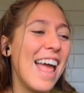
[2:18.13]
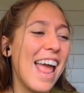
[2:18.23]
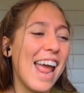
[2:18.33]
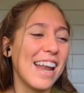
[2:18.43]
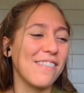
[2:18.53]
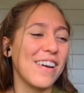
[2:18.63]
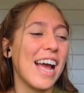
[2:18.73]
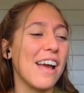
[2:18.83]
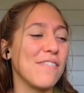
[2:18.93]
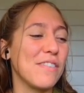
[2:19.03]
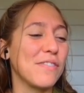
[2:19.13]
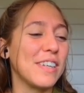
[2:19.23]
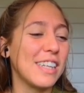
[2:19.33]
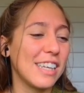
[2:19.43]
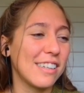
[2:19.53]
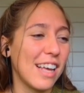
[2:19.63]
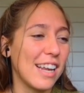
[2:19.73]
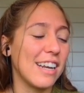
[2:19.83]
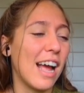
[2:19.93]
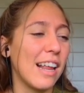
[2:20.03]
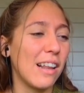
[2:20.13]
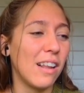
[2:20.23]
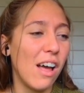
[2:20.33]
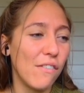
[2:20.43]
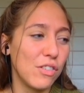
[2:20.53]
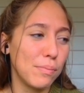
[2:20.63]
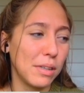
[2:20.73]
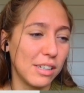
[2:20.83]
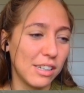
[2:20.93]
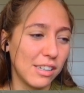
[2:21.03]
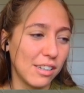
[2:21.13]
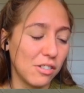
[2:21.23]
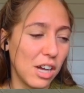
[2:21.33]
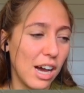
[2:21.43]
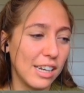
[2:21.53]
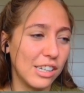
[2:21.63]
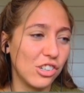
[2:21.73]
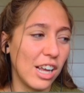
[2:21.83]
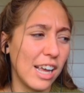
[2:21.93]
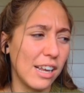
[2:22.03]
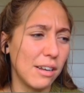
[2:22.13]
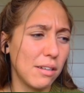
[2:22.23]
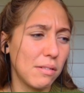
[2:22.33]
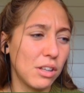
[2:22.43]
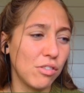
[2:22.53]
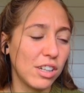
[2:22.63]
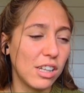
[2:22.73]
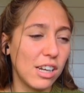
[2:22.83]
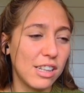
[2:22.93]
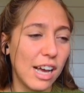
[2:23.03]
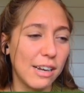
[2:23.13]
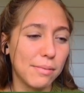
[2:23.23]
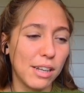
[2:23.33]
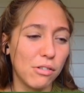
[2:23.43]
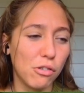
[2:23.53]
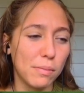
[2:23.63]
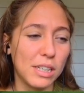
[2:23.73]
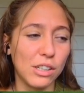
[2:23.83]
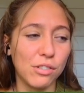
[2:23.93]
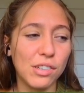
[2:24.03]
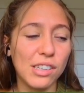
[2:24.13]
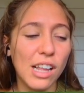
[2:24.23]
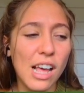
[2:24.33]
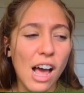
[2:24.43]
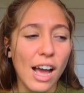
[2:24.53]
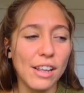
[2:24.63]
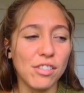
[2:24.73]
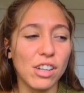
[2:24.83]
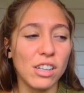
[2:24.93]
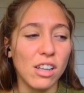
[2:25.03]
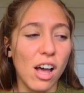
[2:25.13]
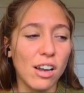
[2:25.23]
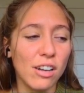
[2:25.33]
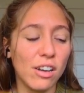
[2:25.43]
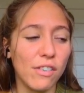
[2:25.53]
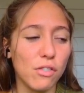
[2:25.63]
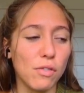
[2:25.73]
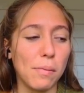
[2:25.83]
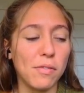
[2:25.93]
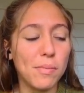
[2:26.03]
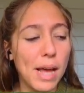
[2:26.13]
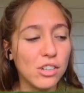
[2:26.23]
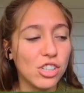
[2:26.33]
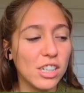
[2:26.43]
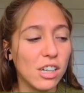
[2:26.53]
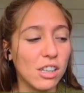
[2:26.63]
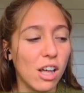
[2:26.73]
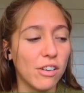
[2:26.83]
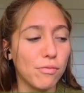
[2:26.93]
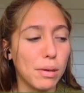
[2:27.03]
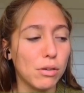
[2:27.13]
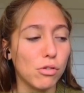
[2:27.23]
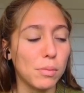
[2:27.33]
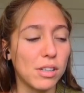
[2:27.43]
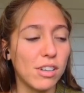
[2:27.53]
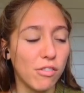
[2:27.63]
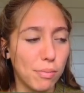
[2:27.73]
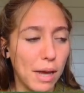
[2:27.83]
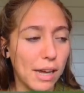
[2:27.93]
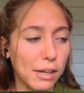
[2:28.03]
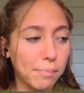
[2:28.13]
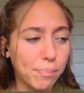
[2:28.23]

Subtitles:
Anyway, I've been really excited. I loved building this little cottage and using a lot of the items I don't normally use. I used a lot of Realm of Magic, a lot of Paranormal Stuff Pack.